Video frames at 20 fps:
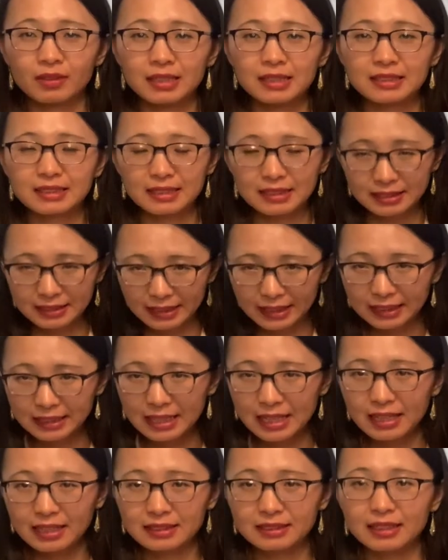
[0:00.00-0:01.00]
The
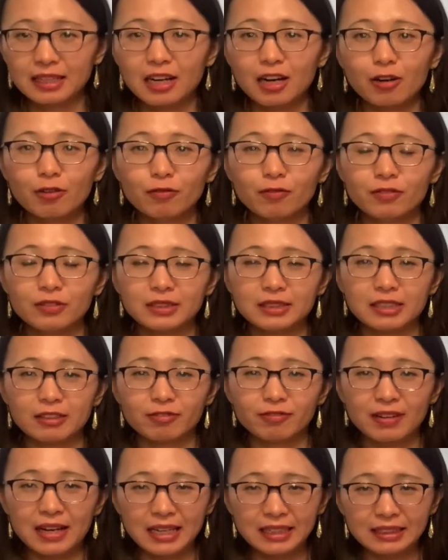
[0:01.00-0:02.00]
status of the
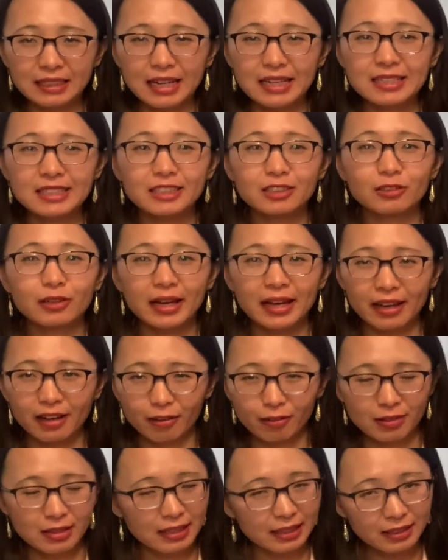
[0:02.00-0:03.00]
financial health
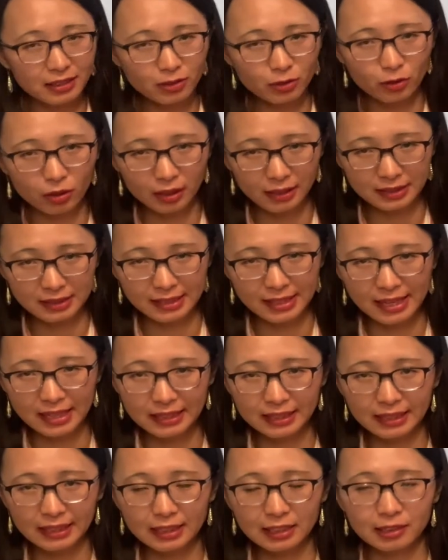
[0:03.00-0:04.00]
is not
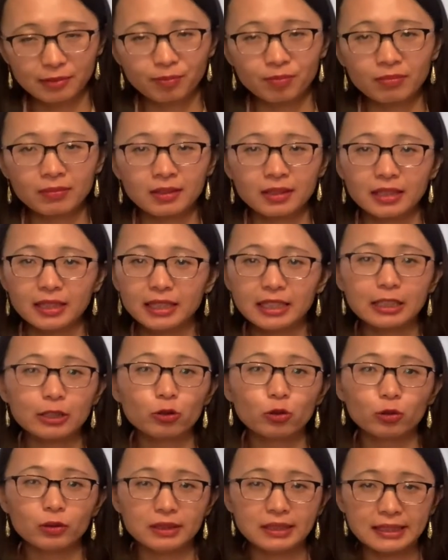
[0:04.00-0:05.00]
static. It
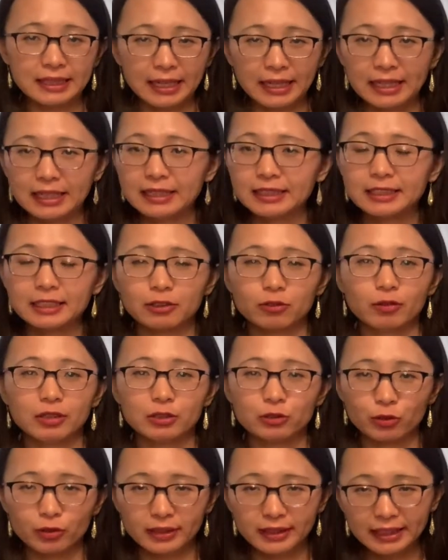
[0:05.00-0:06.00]
could change with
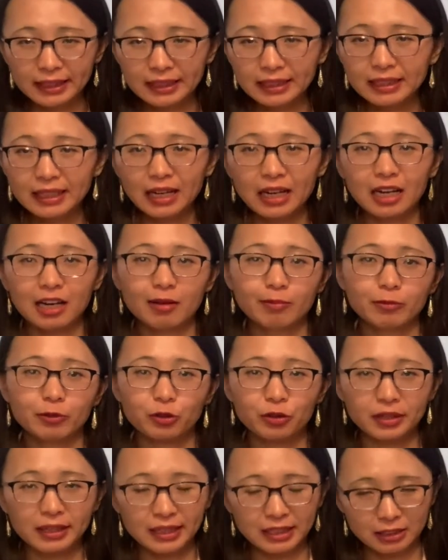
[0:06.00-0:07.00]
your income, your
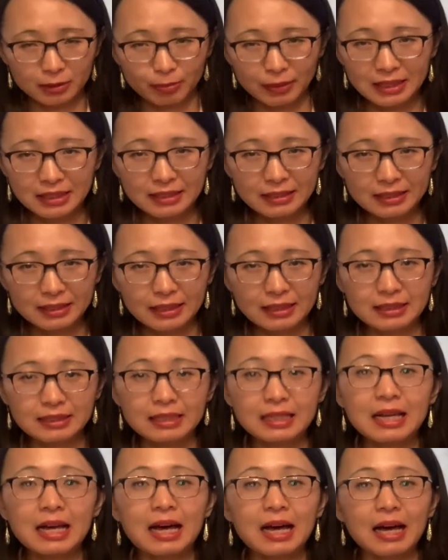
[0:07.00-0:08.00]
expenses,
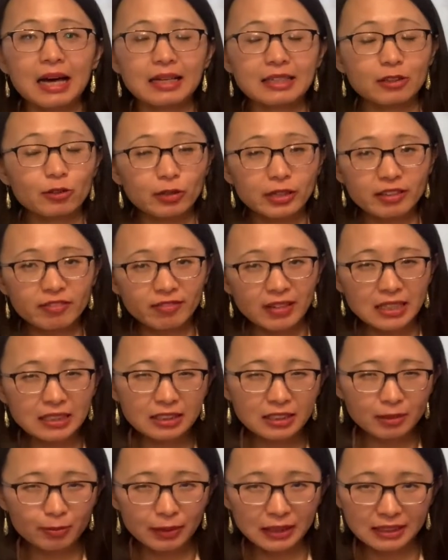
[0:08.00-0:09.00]
your
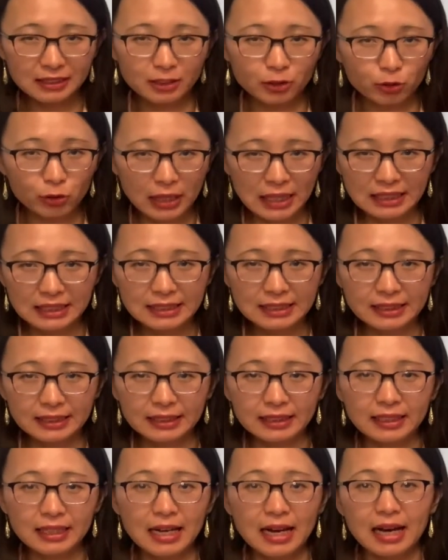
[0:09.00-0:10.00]
investment
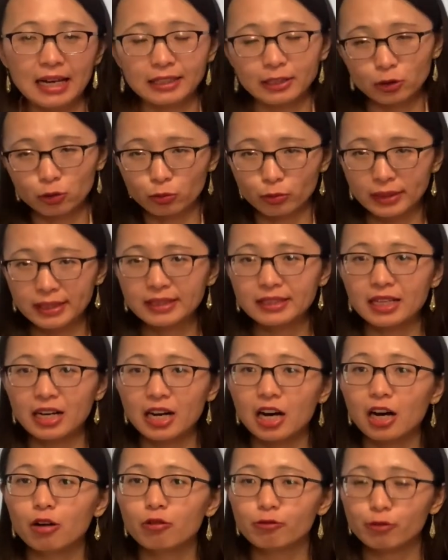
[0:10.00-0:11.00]
strategy, and rate
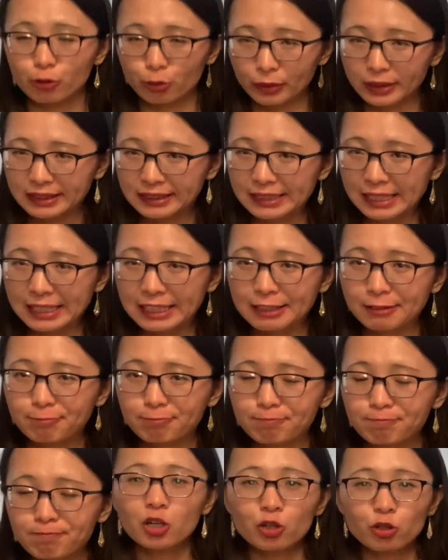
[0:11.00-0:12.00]
of return.
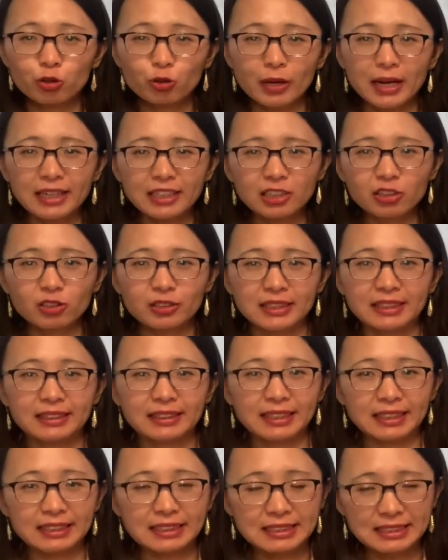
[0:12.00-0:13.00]

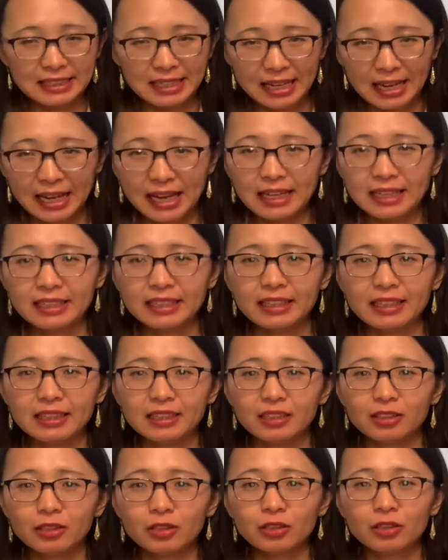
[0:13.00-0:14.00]
Regularly checking
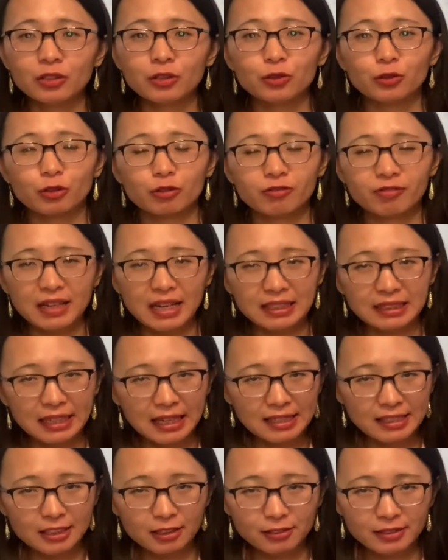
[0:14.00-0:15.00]
your
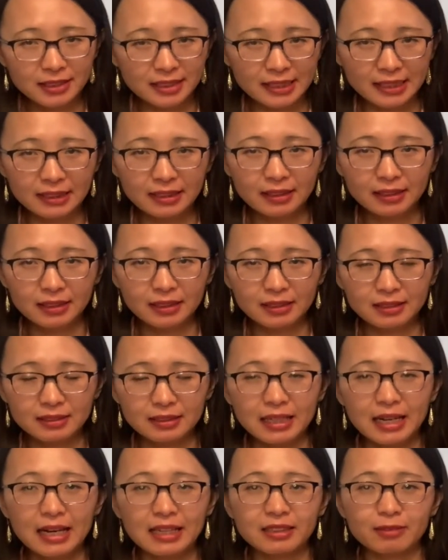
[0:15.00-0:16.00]
financial status
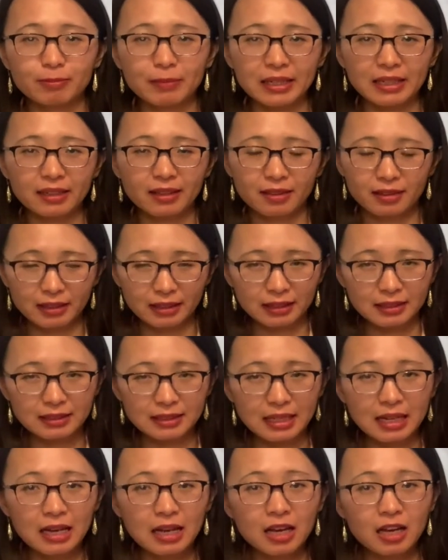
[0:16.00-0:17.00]
and make things
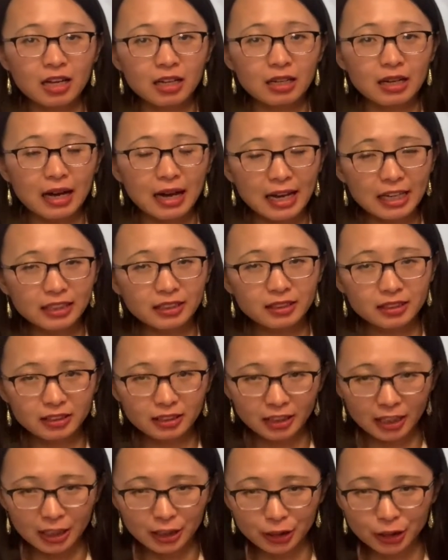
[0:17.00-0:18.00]
under
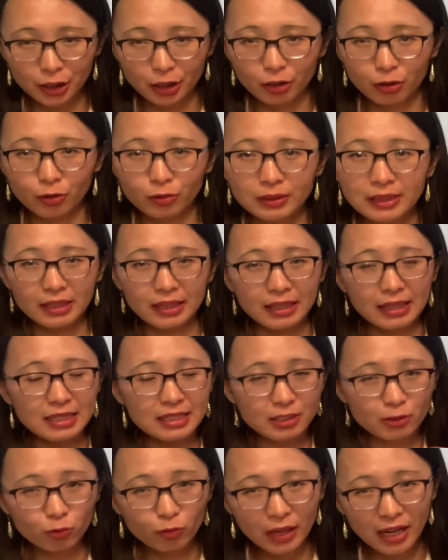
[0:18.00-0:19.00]
control is
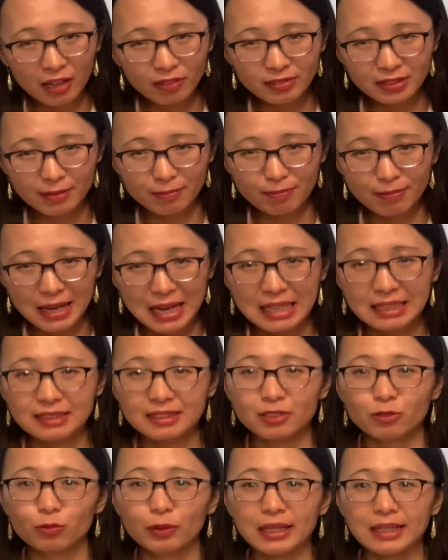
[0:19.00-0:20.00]
one of the best
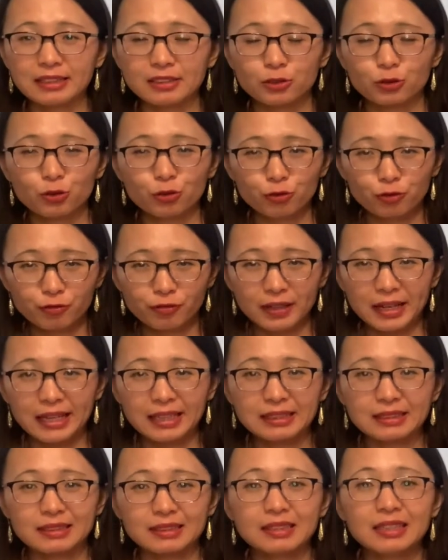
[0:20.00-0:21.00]
ways to
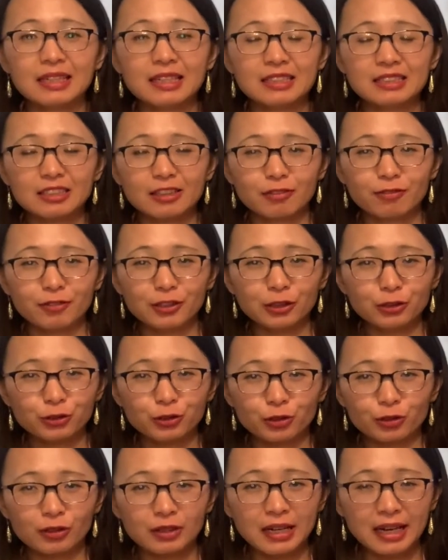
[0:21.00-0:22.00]
face the
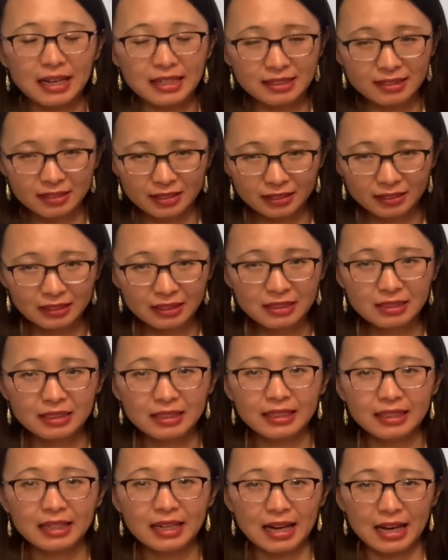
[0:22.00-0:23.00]
future
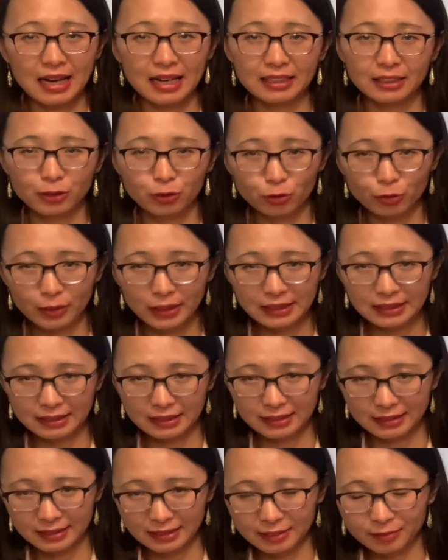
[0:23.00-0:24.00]
uncertainty and risks.
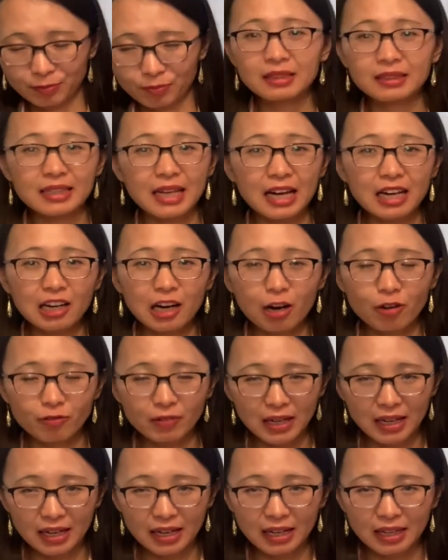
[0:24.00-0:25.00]
None of
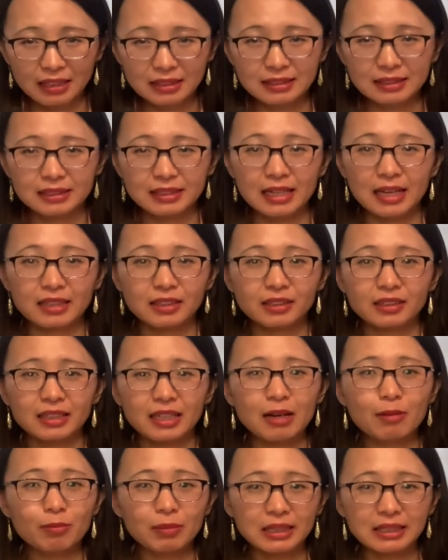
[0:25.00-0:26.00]
us can
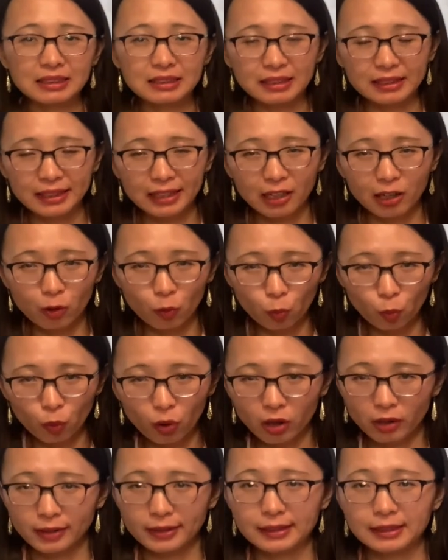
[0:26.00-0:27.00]
completely
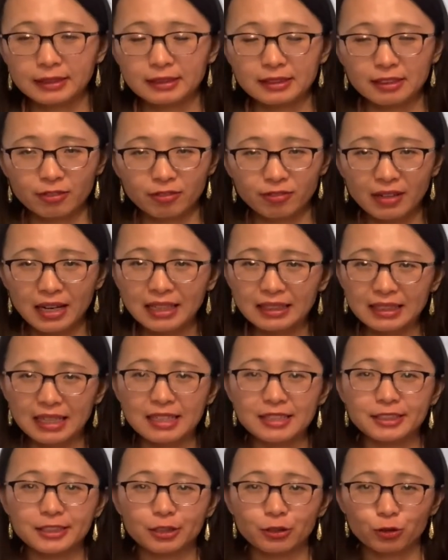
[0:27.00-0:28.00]
avoid the
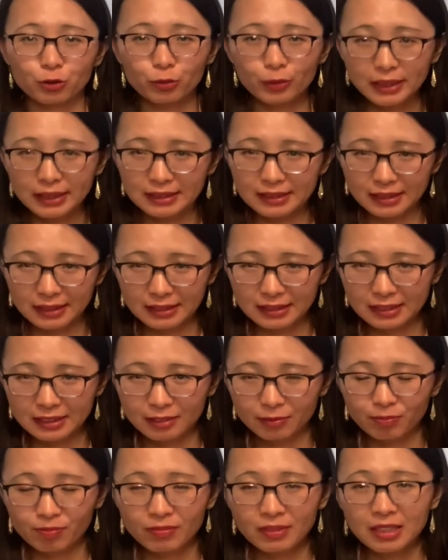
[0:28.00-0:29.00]
financial risks,
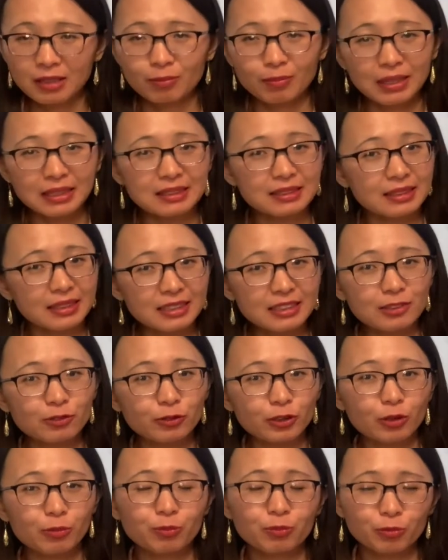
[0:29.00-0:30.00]
but this
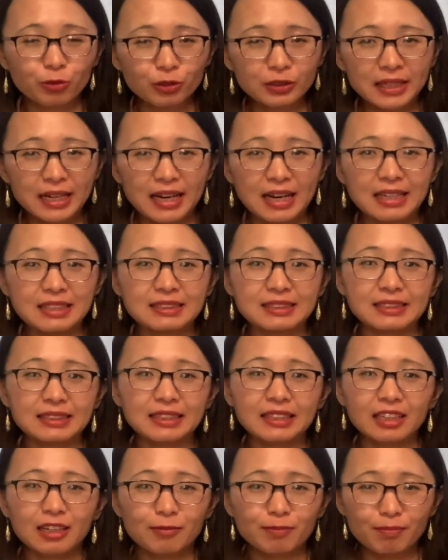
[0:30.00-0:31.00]
will put us in
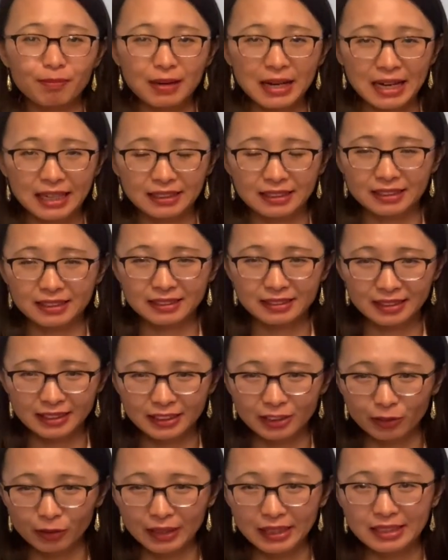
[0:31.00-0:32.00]
a better
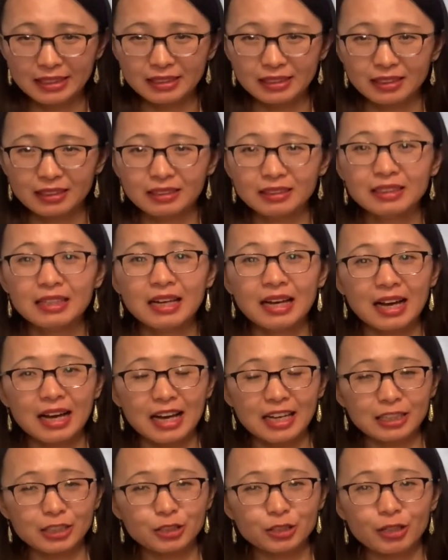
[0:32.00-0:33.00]
situation
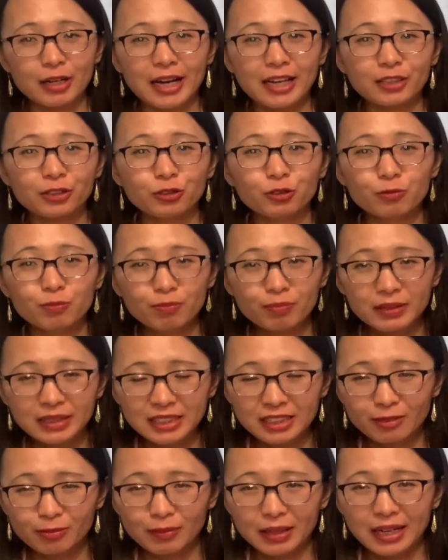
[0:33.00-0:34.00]
and try to
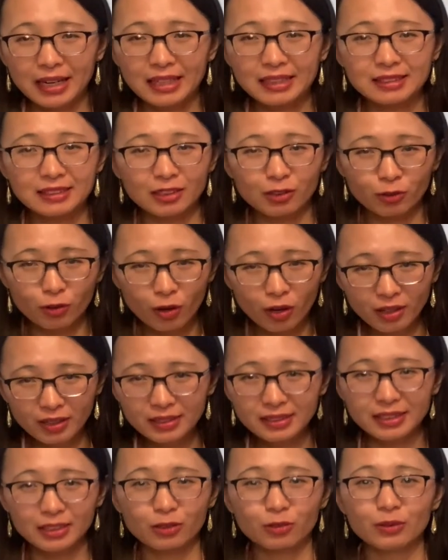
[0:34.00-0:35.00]
minimize the
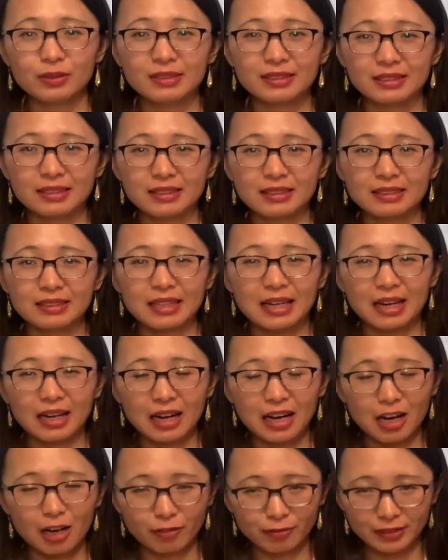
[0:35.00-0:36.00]
consequences
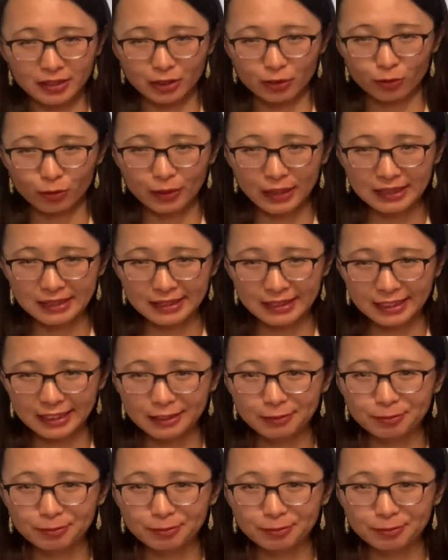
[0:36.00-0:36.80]
of the risk.